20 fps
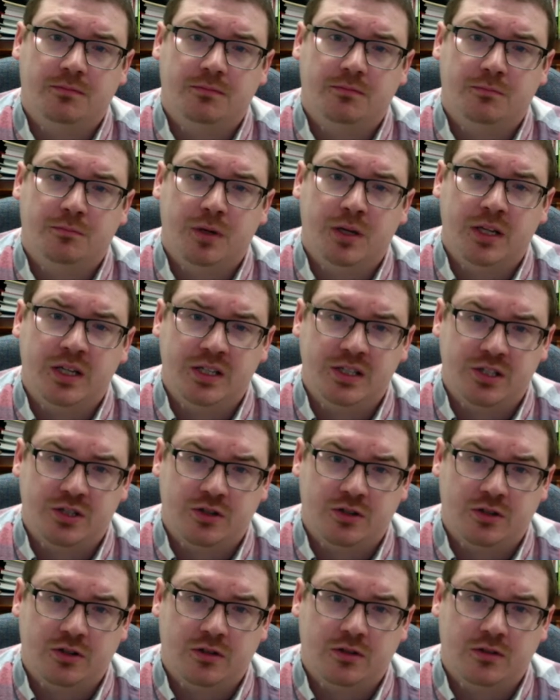But
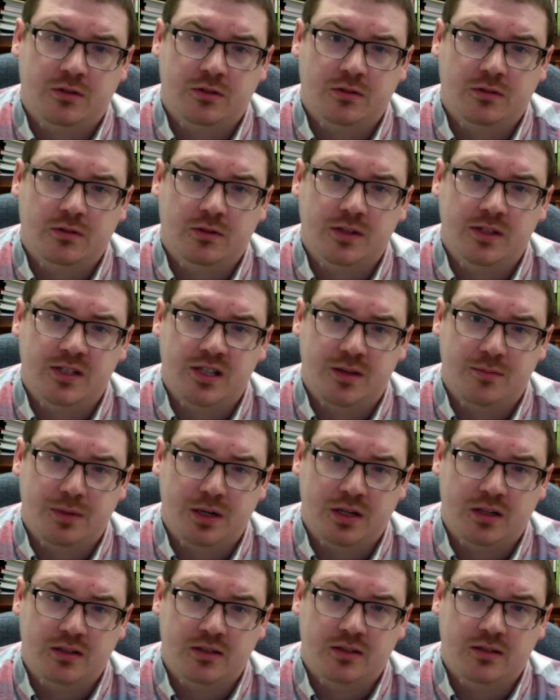Easter is
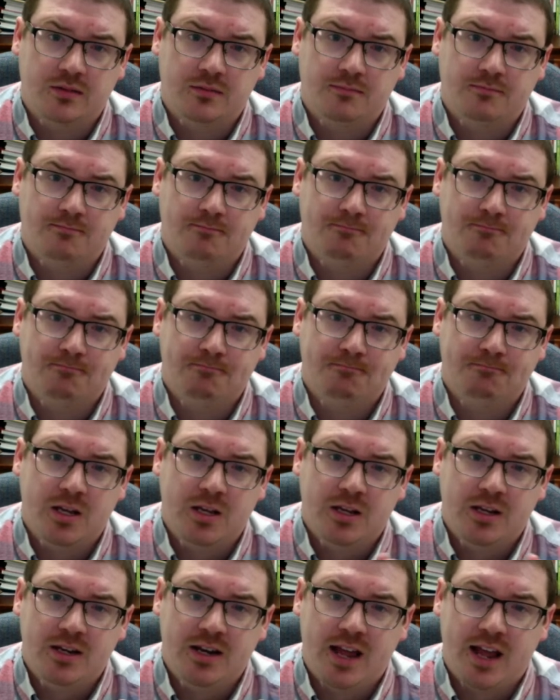imminent.
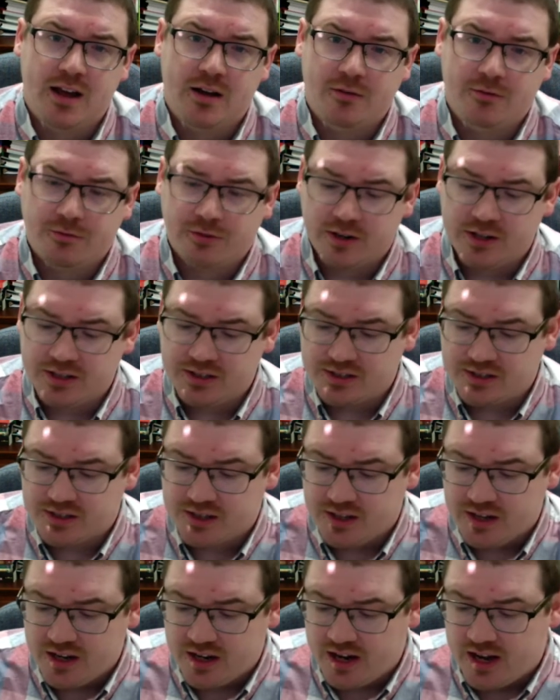Now, friends,
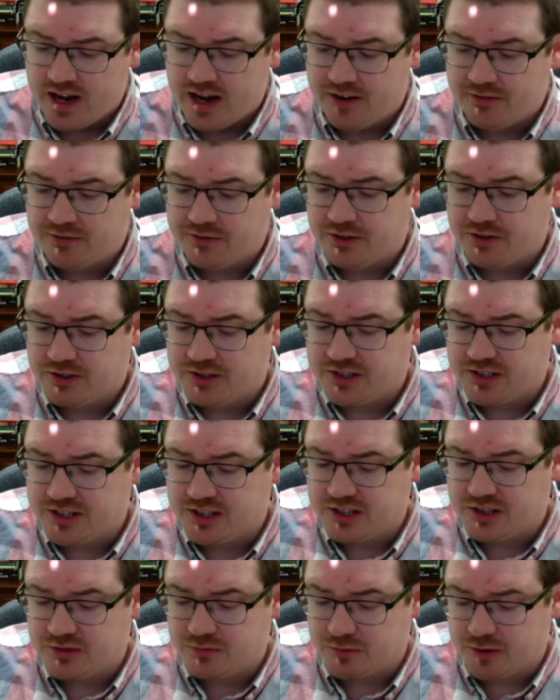
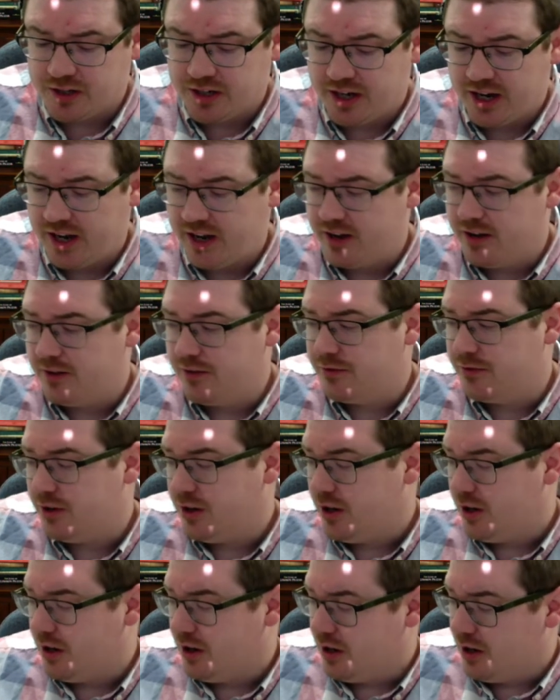since we have
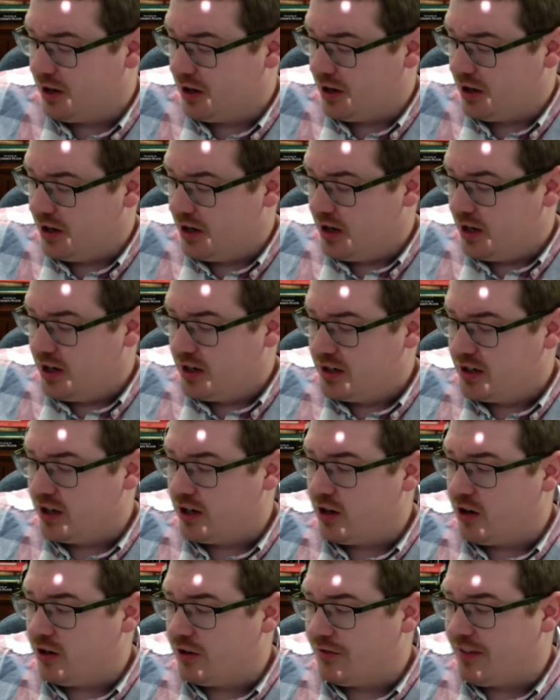done
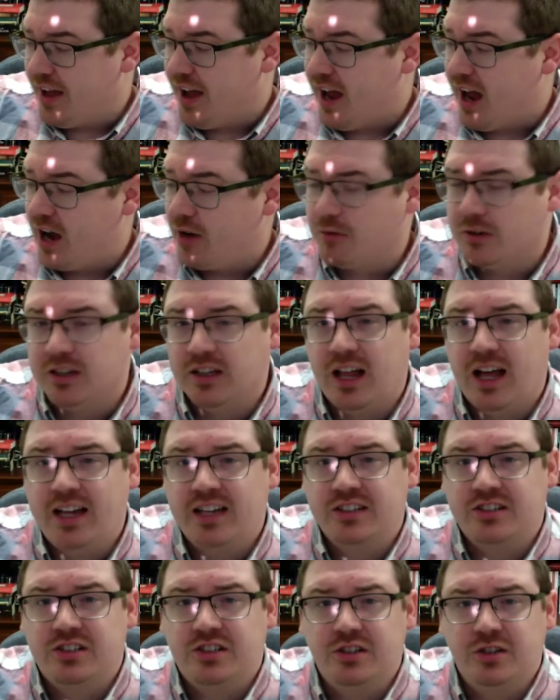all that, I would
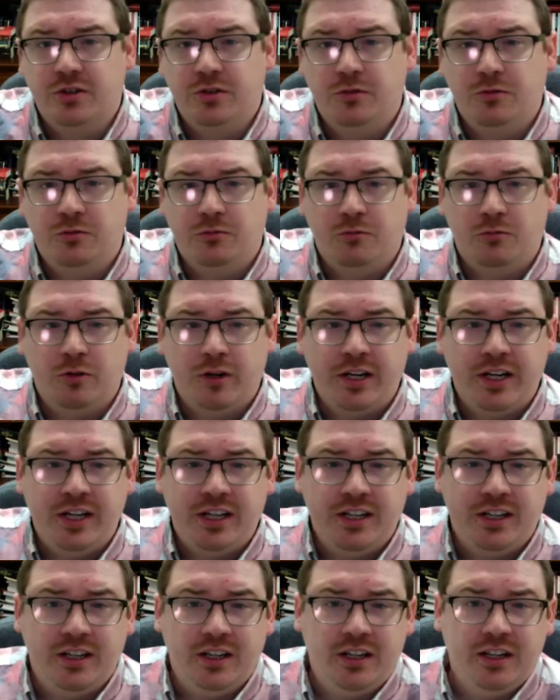like to
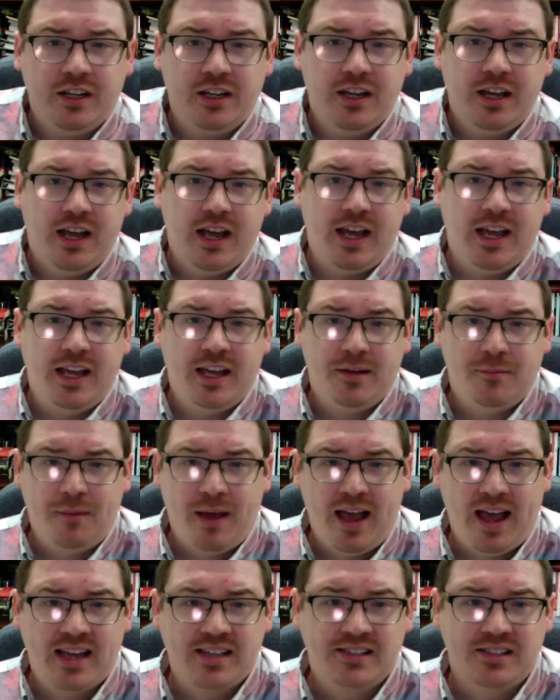read a
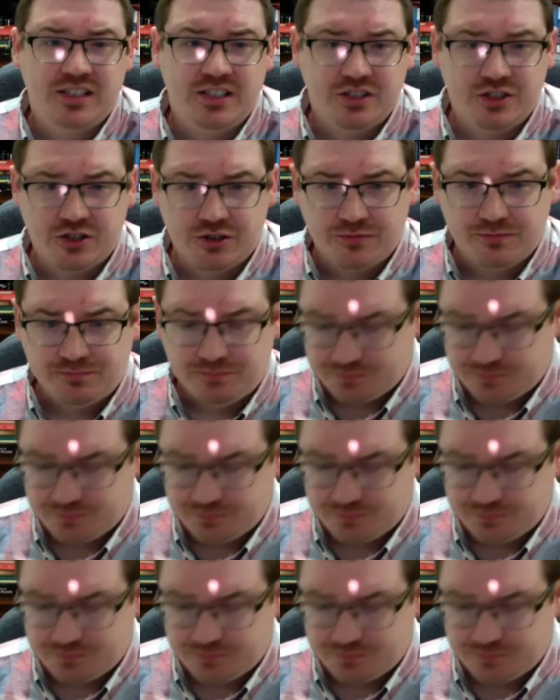passage